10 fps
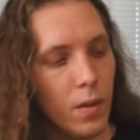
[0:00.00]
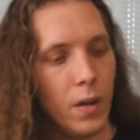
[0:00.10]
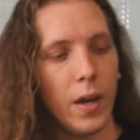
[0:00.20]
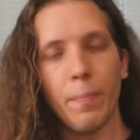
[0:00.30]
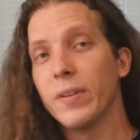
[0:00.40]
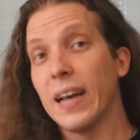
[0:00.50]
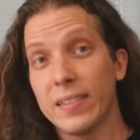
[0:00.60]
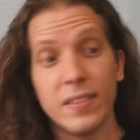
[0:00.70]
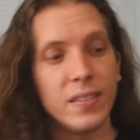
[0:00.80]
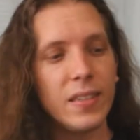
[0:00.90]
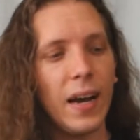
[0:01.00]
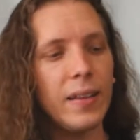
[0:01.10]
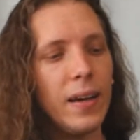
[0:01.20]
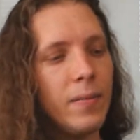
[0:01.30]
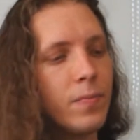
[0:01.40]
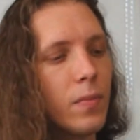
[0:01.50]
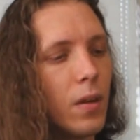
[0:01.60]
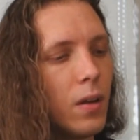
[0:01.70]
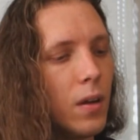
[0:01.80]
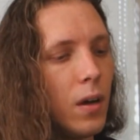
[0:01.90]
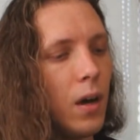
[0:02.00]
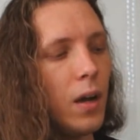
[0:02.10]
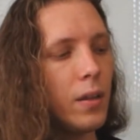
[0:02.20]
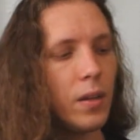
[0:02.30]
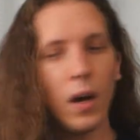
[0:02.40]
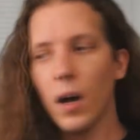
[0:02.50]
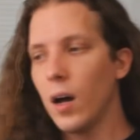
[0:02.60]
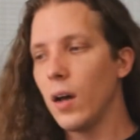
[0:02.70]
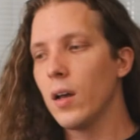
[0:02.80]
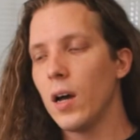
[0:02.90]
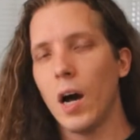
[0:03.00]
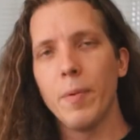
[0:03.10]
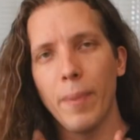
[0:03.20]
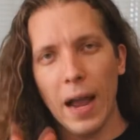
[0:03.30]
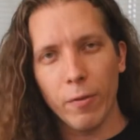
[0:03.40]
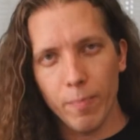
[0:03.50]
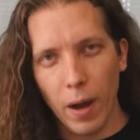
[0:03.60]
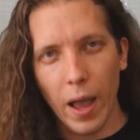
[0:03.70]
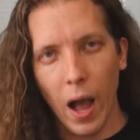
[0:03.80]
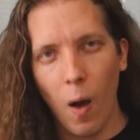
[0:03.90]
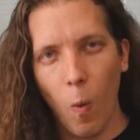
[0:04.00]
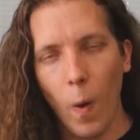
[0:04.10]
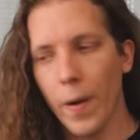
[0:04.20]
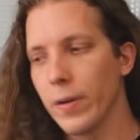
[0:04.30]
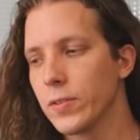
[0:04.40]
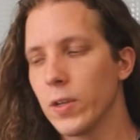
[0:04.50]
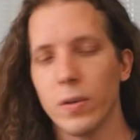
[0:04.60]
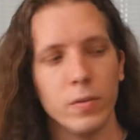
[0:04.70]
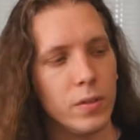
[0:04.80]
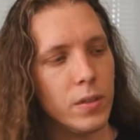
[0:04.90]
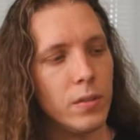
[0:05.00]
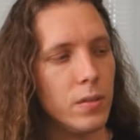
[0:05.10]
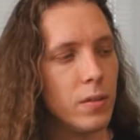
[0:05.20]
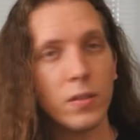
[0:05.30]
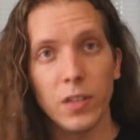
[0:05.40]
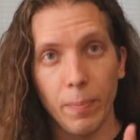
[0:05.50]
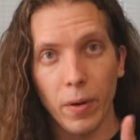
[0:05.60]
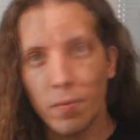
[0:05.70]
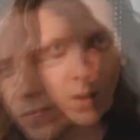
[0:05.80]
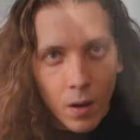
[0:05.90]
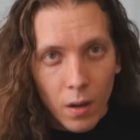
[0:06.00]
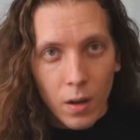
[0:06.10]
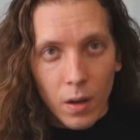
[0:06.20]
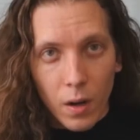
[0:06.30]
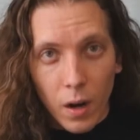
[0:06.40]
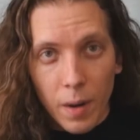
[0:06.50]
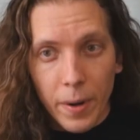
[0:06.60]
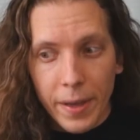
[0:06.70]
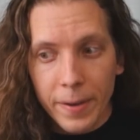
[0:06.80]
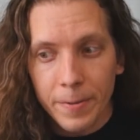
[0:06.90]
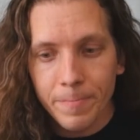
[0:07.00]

Alright, put that to the side now. And I'll be back with my hot water, so stay put. Alright, buddy.